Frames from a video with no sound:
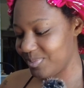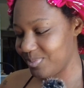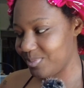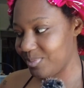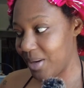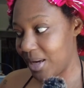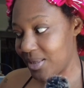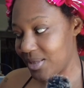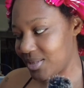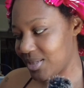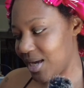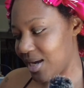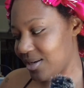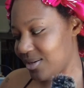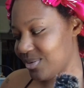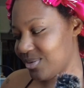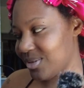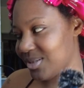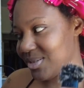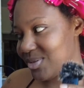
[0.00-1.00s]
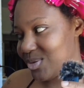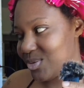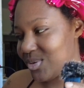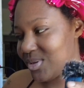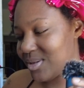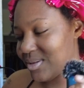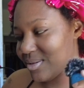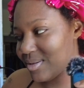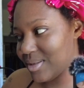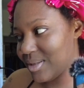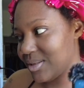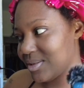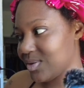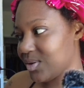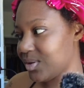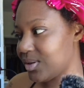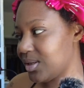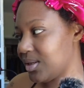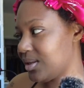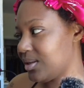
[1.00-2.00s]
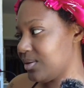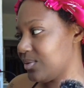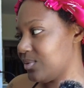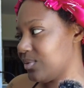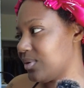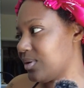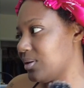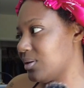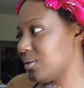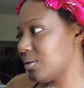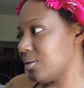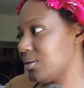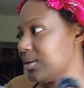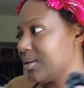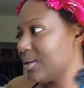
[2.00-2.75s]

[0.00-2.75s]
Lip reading: by the title, because you either clicked on it or